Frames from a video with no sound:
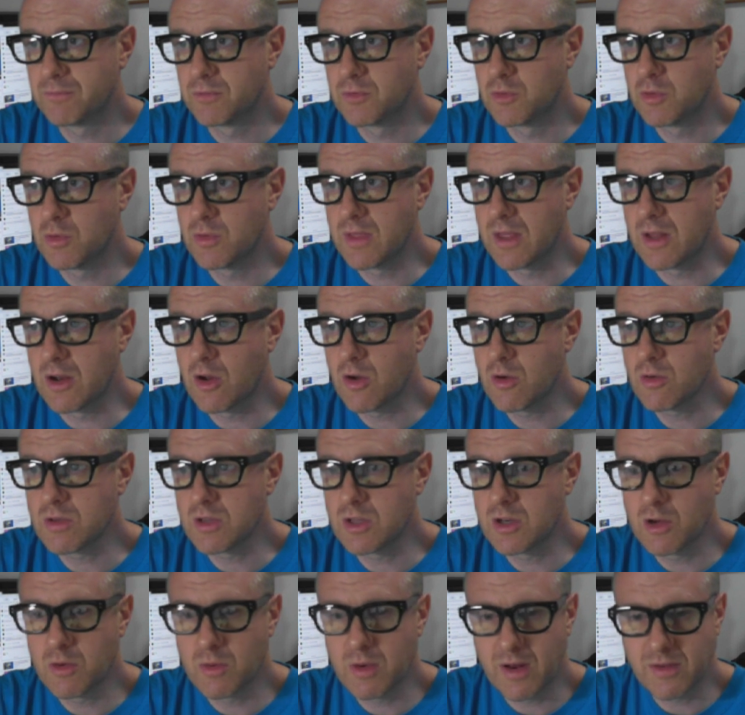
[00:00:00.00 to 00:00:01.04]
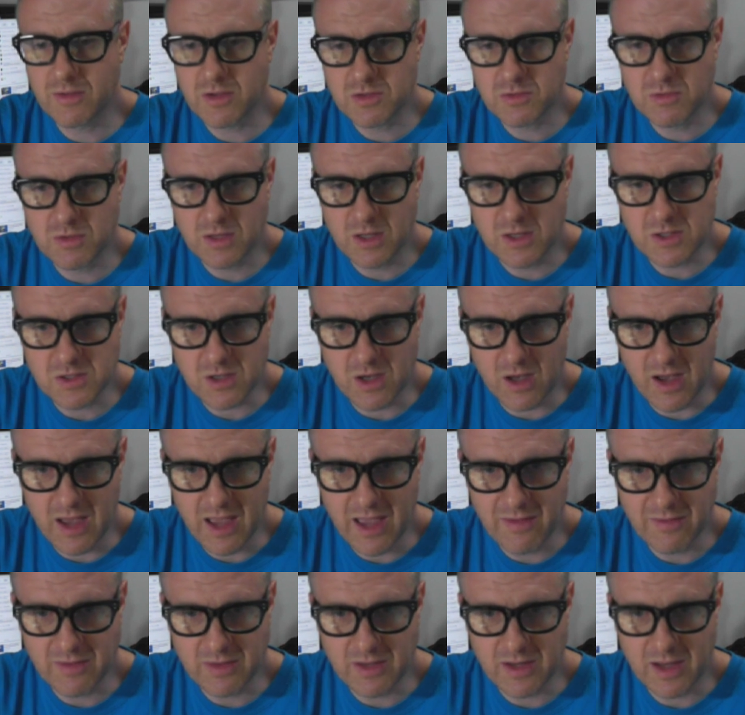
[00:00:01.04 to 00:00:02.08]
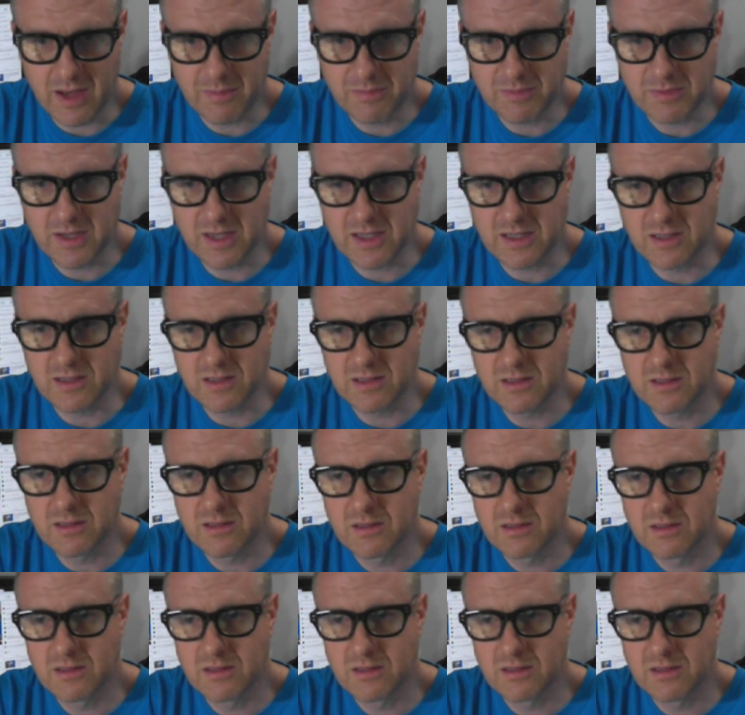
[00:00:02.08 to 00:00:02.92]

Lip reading: do that. Oh, you know what? I just realized I haven't updated.